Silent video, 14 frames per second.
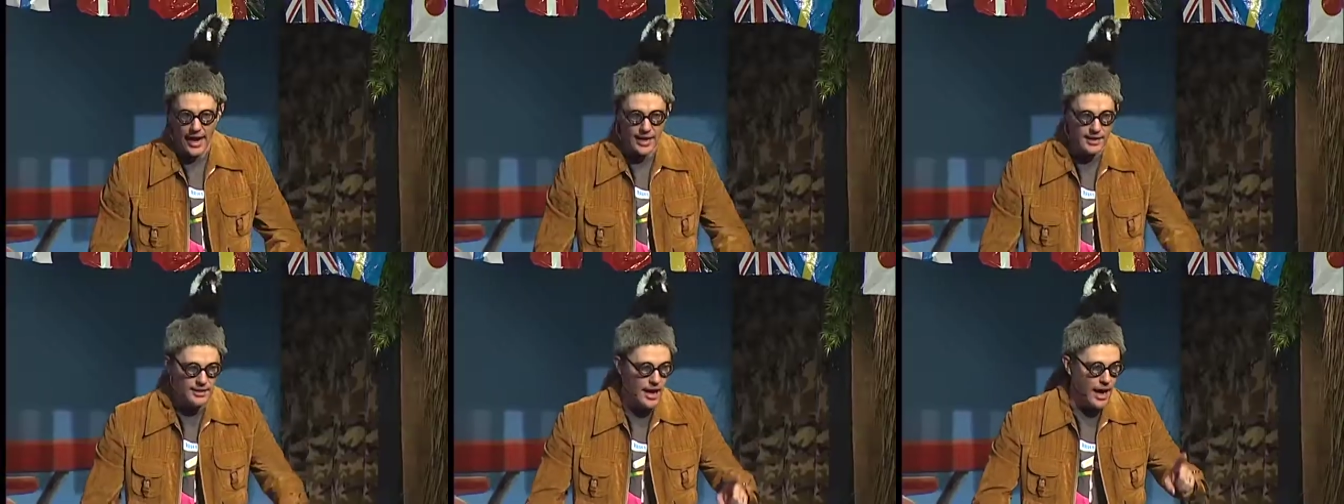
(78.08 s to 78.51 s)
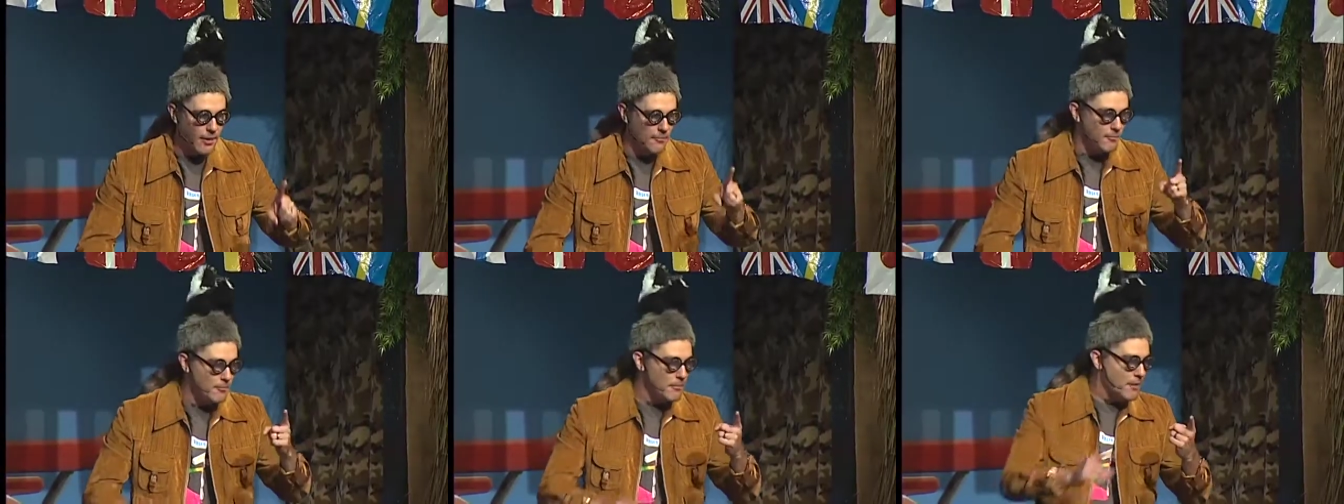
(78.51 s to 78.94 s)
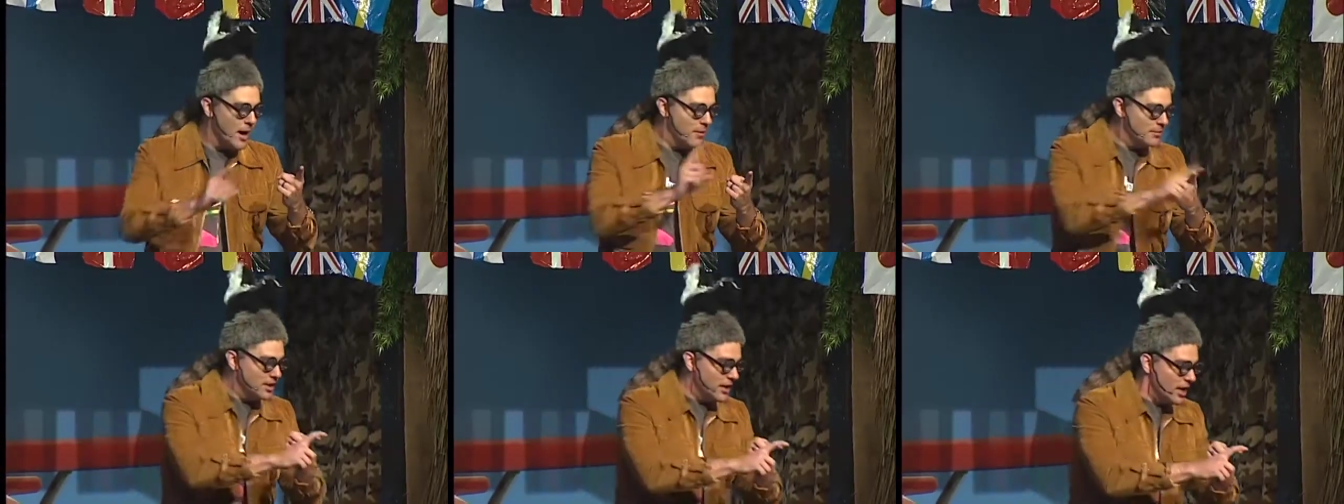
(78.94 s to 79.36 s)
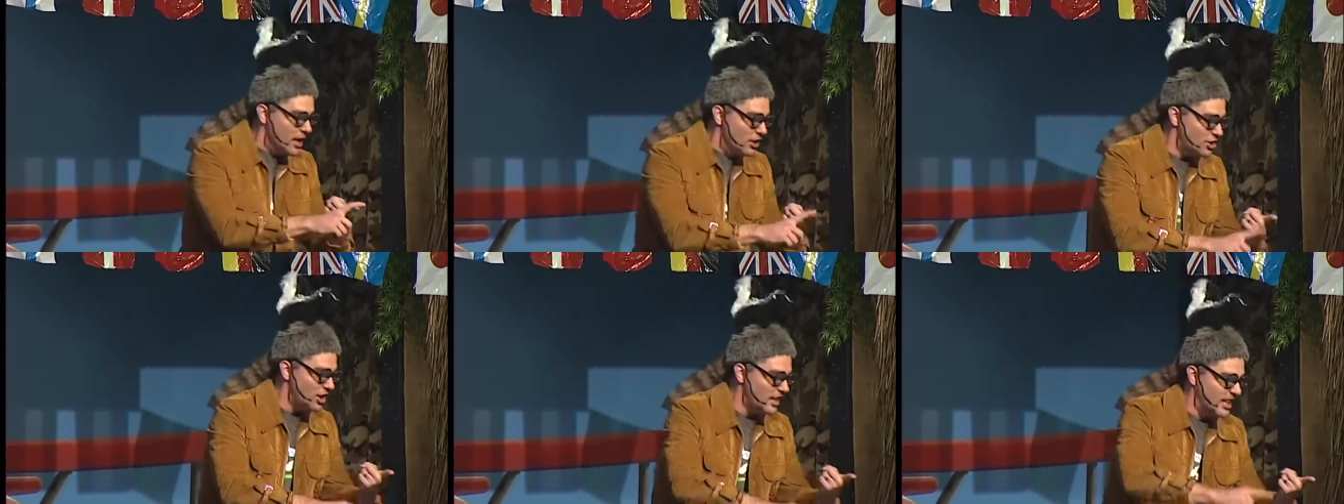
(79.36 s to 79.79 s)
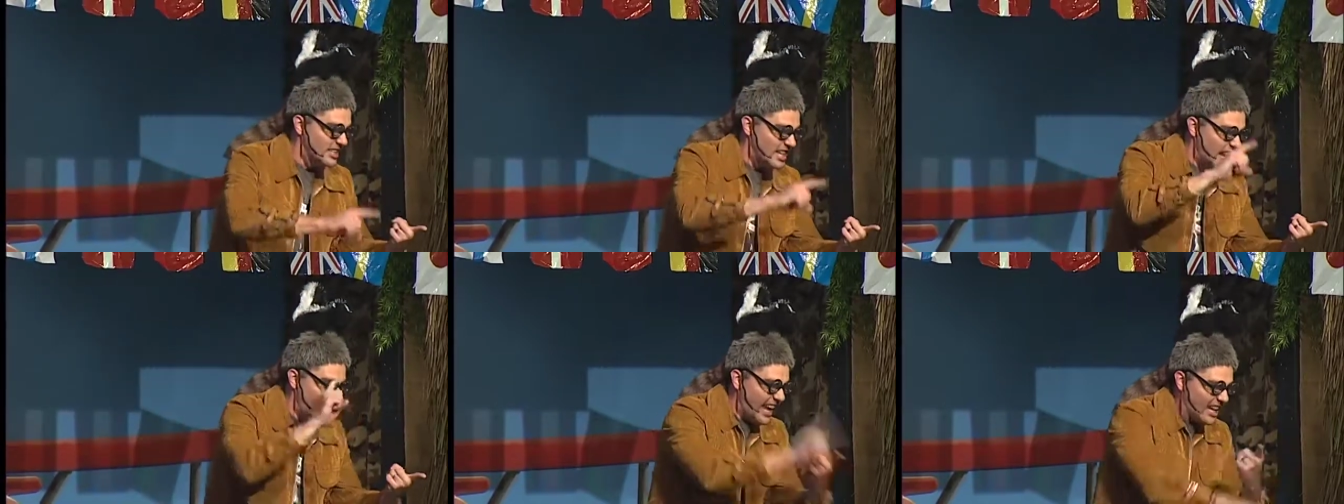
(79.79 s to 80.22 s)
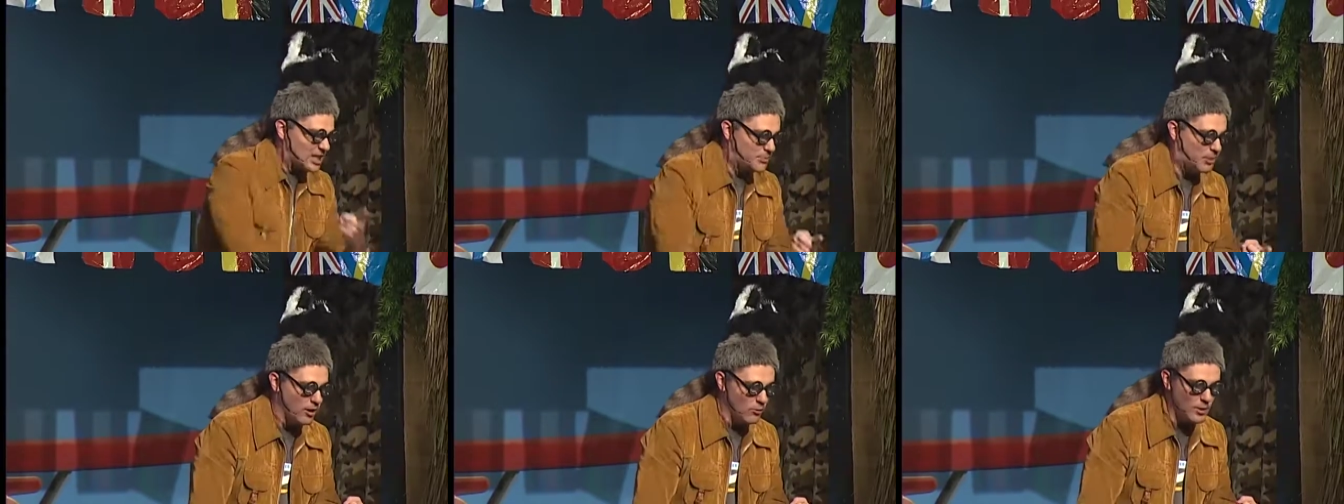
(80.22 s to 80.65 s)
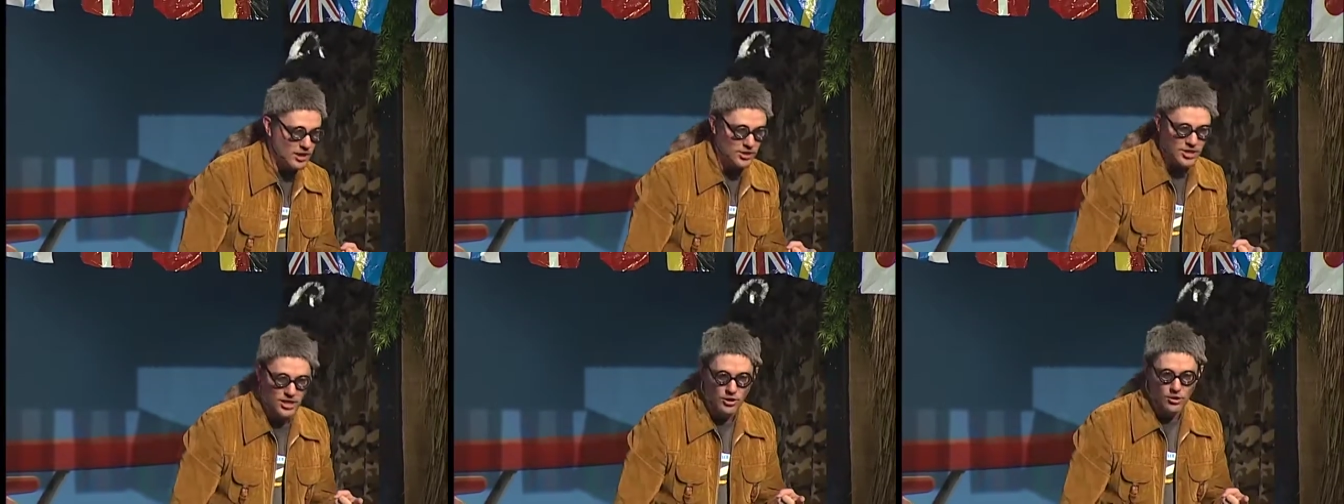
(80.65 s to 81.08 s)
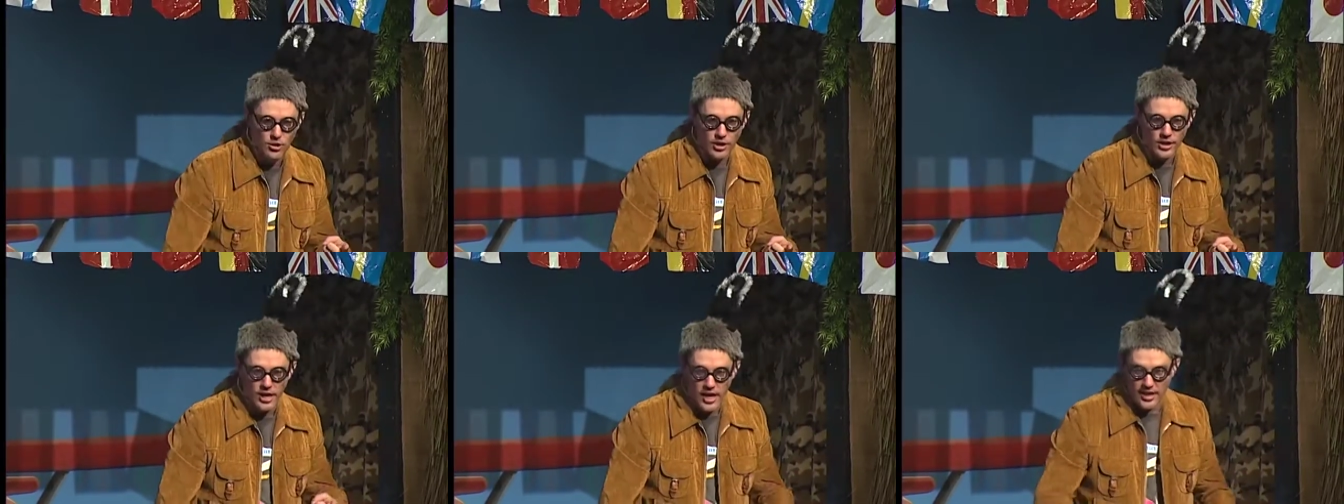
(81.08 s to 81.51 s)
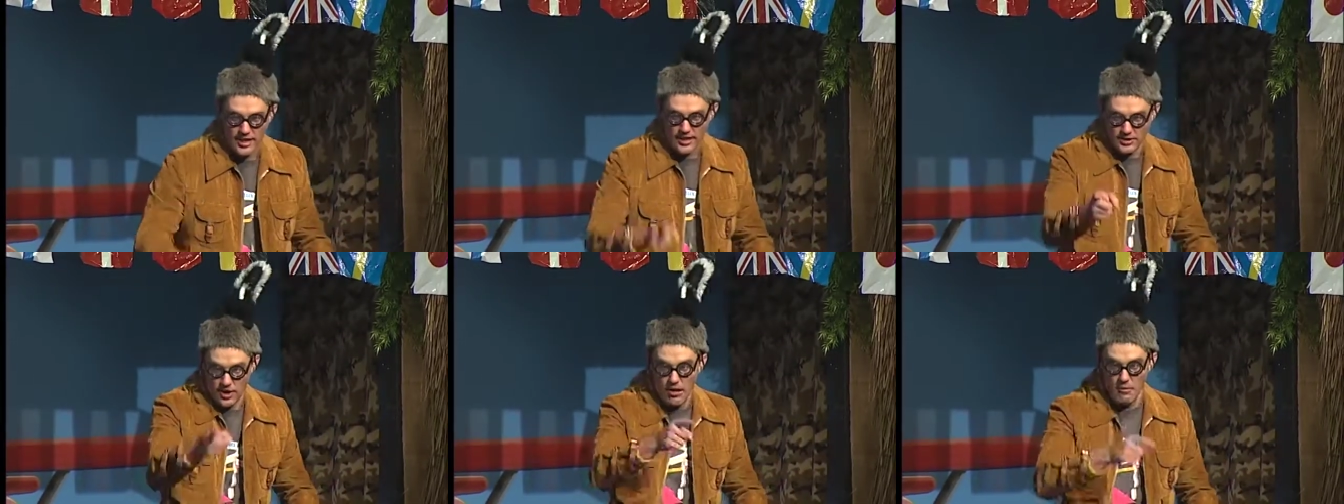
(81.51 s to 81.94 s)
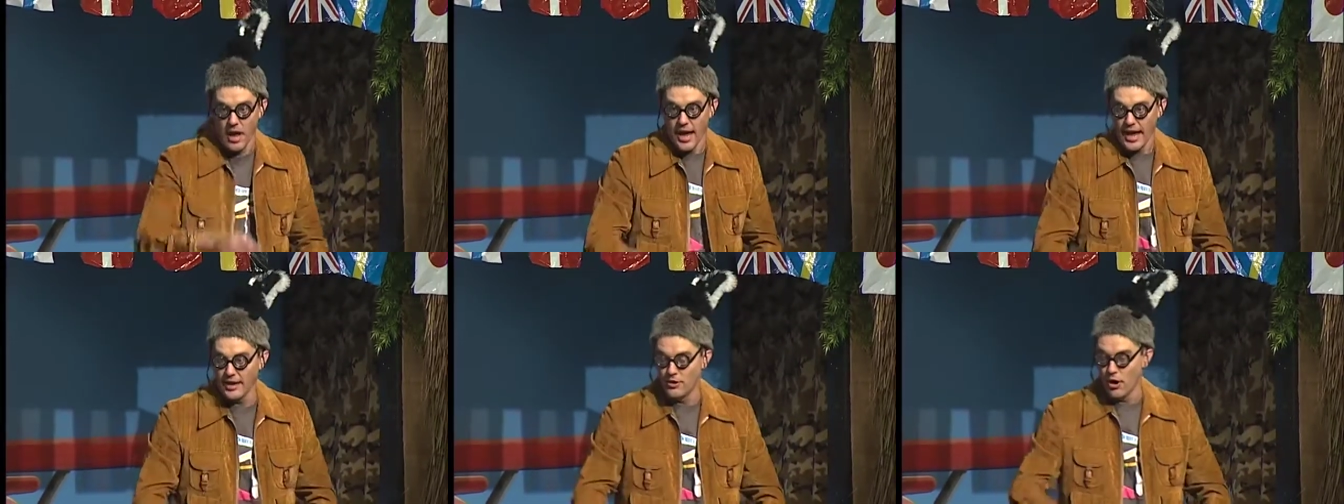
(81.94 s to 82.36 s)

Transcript: And that mumsy, she is an expert wilderness cook. Yes, I'm a, and